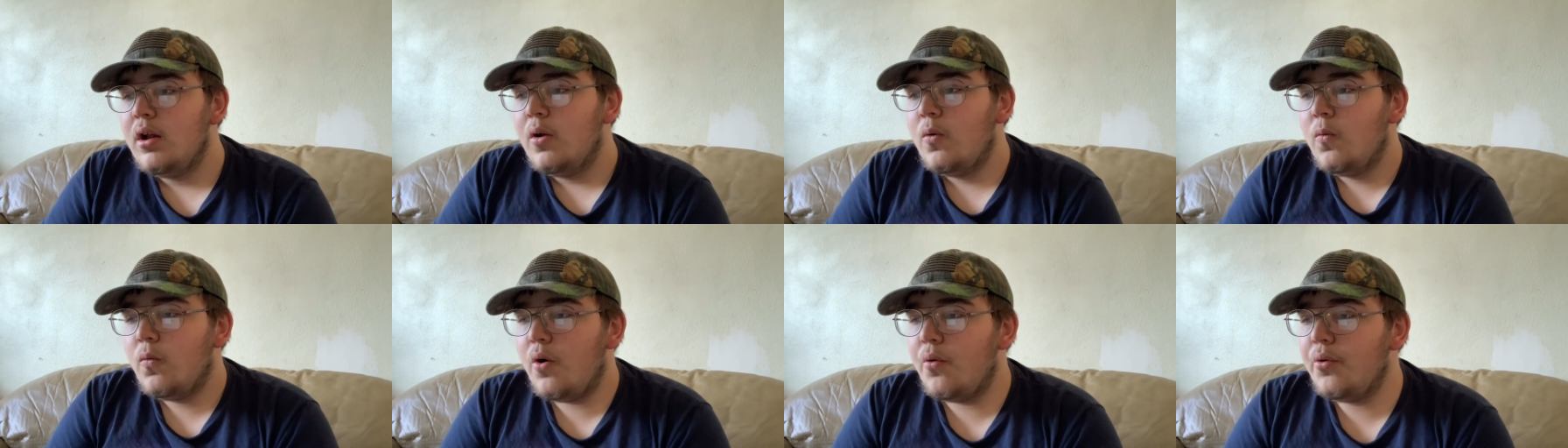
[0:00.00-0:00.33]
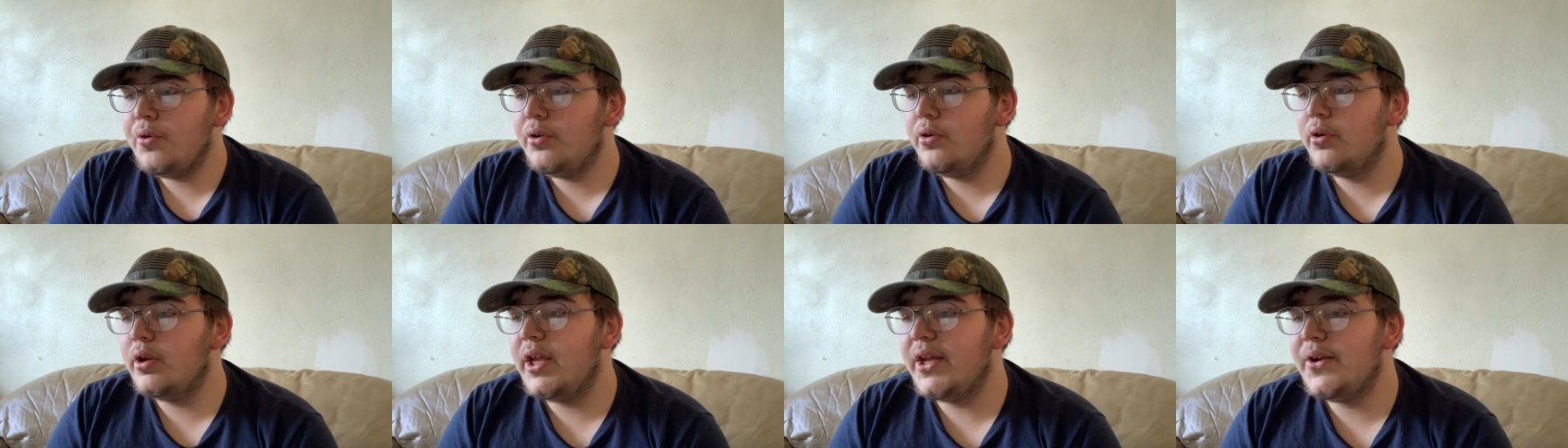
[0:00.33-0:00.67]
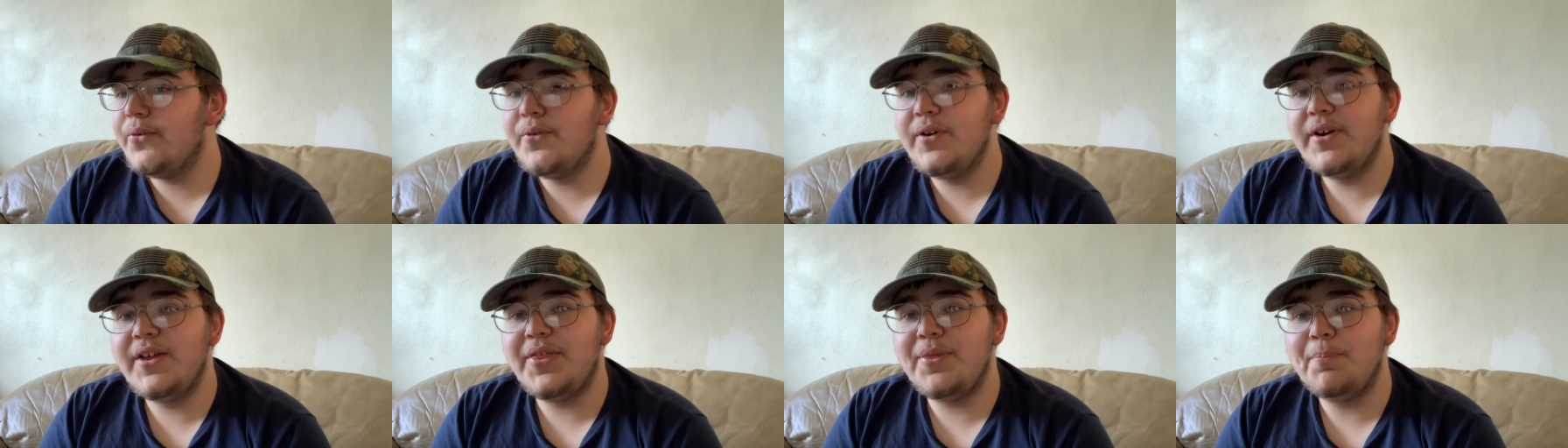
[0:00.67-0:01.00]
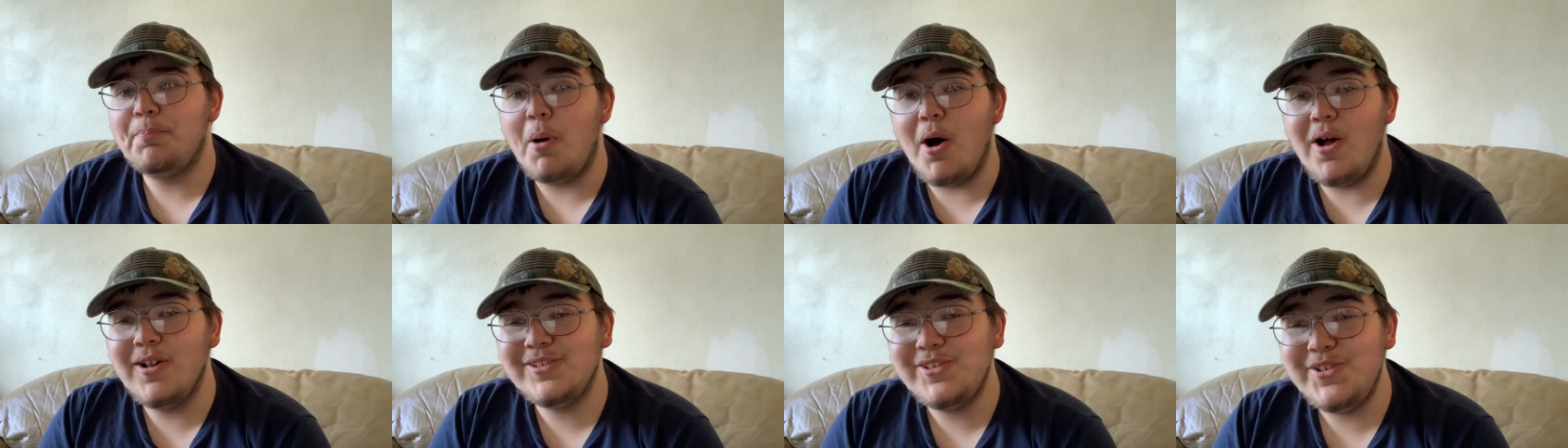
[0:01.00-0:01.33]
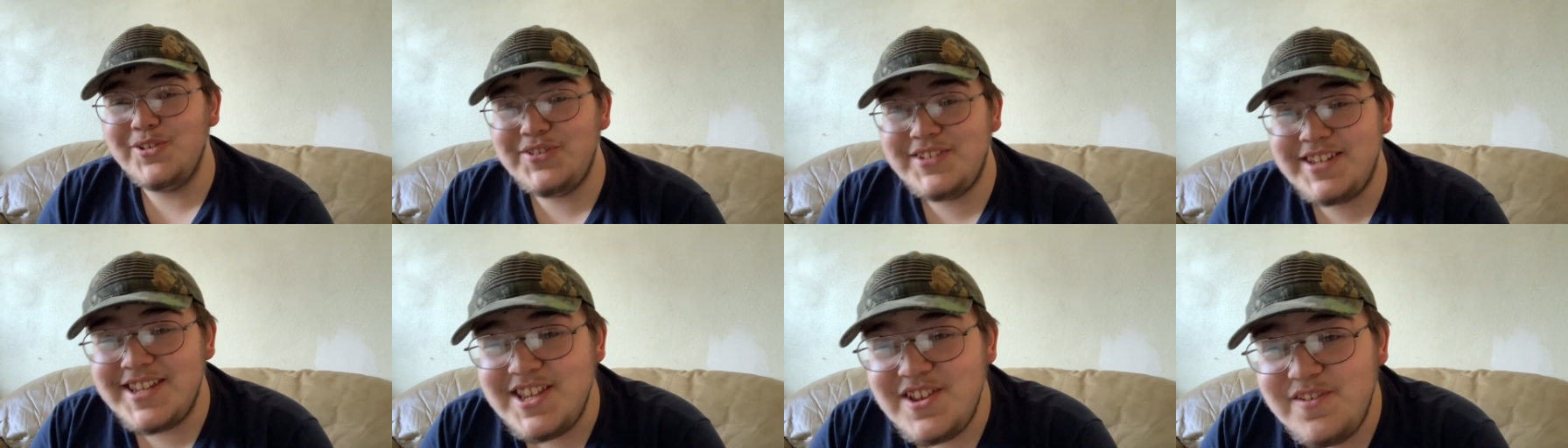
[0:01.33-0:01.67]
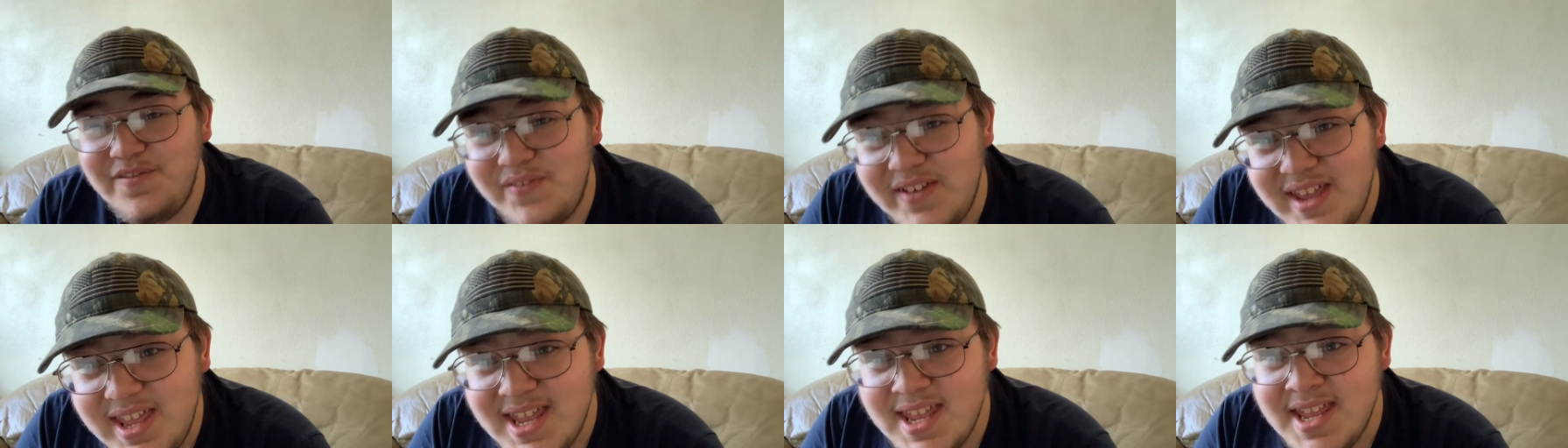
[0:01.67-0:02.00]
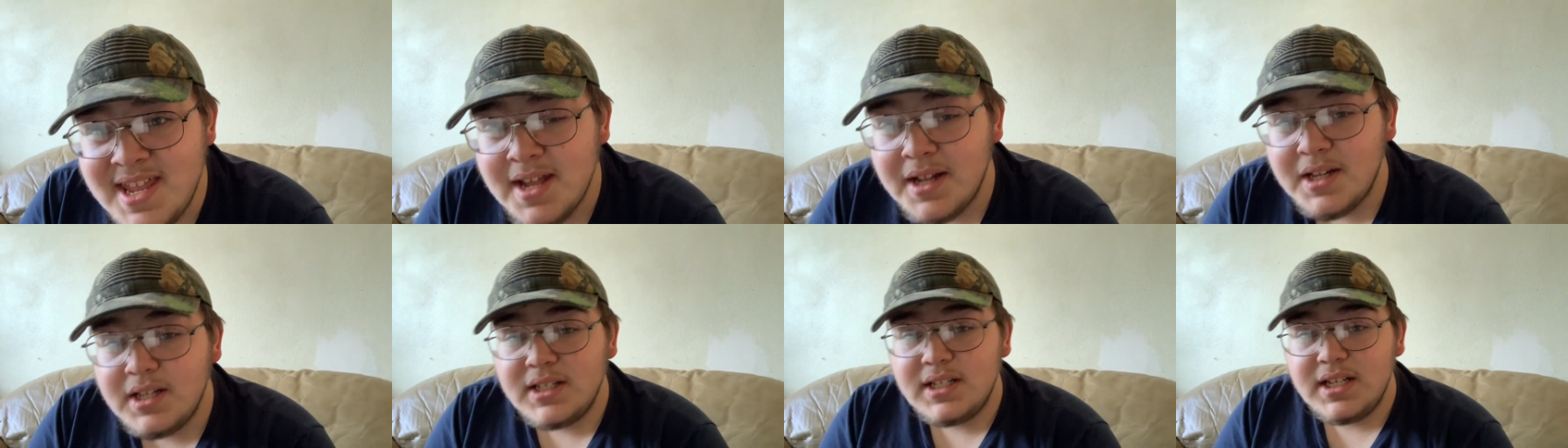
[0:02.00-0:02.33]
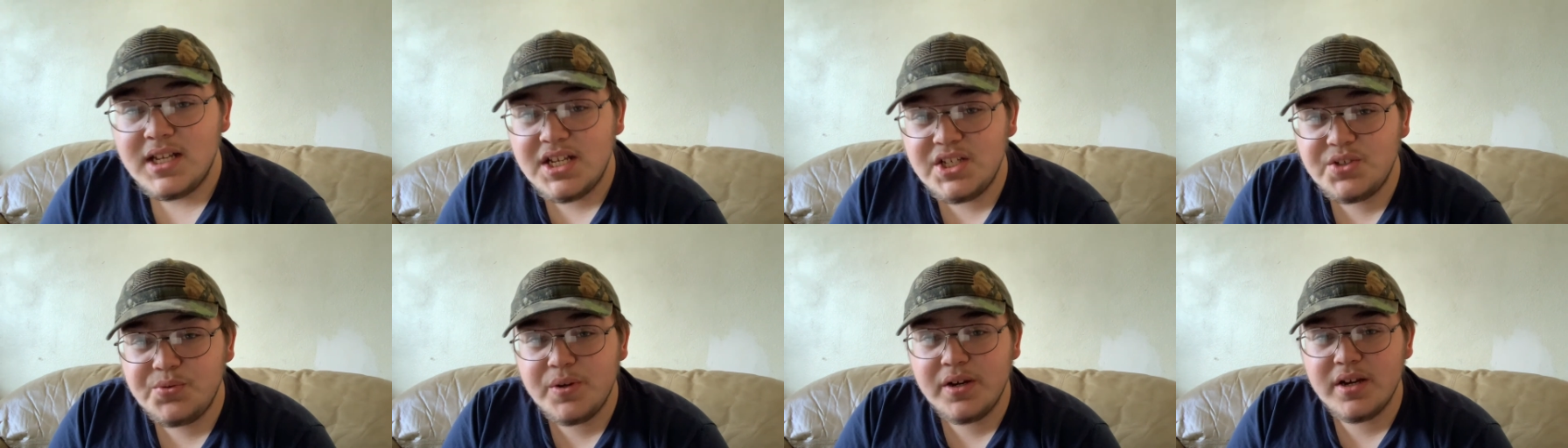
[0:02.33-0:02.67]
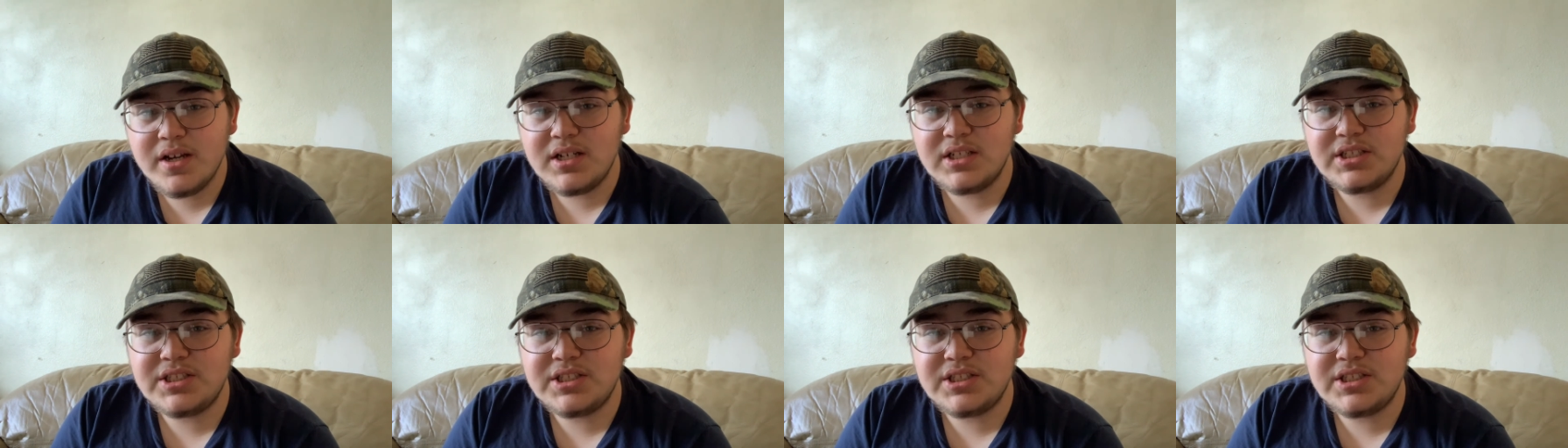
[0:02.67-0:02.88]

what we're doing with Paul Duke TV is we're going to